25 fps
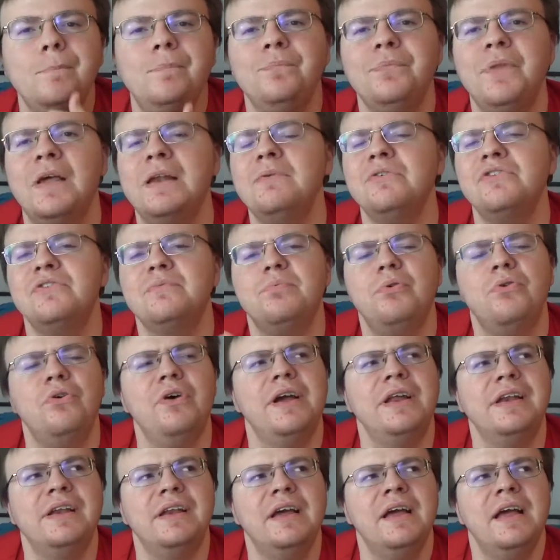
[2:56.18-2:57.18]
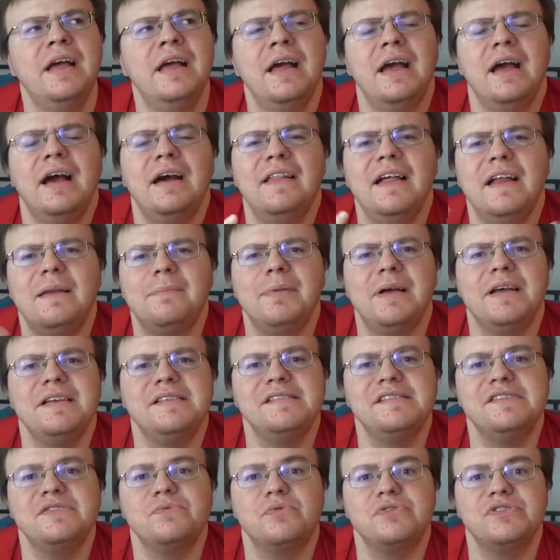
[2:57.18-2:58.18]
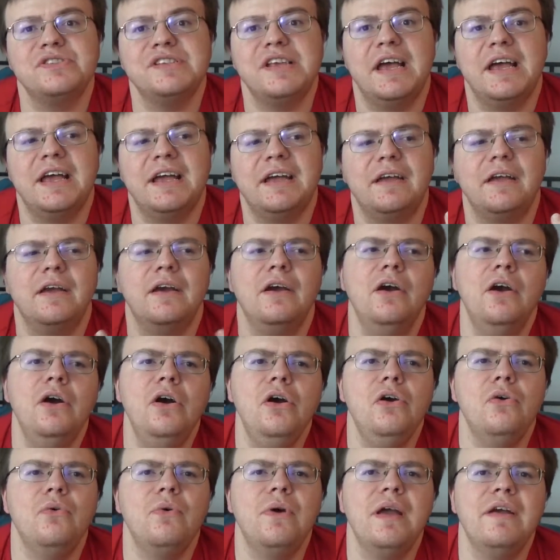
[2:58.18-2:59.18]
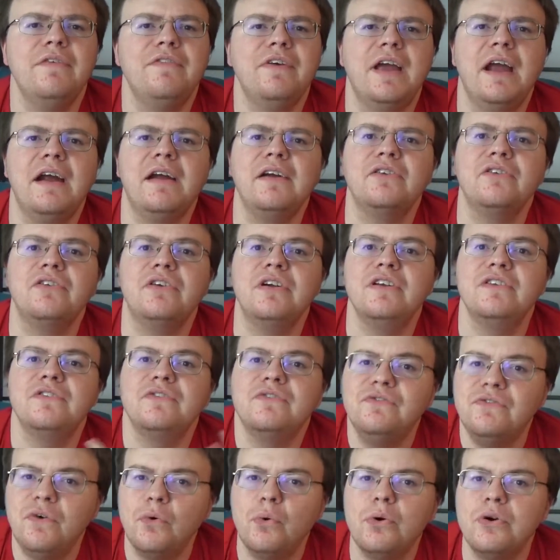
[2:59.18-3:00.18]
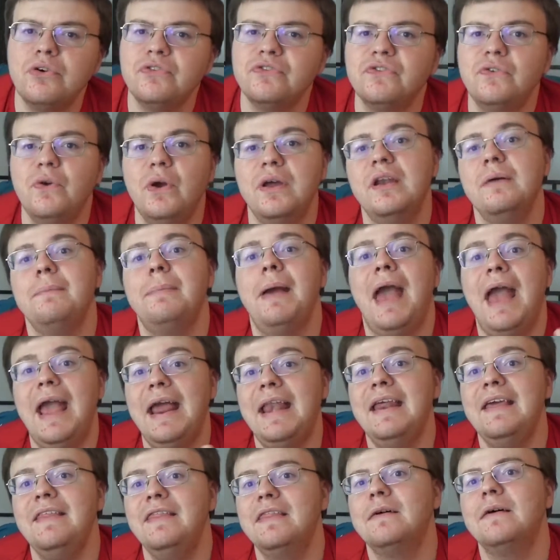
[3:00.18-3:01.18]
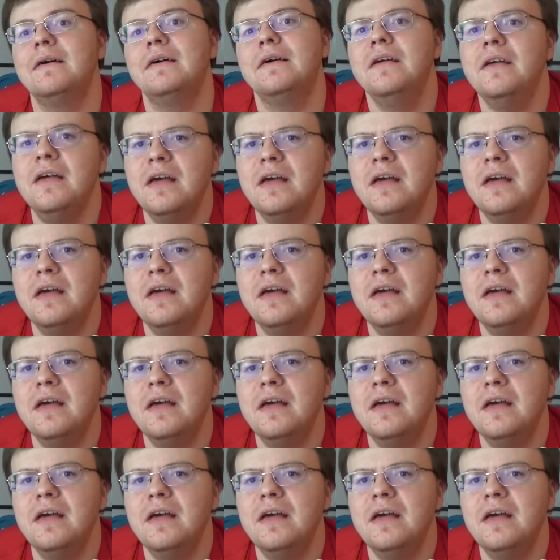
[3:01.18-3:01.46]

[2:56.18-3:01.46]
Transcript: At which point, a lot of places were saying, oh, if a character is forced, you end up hating the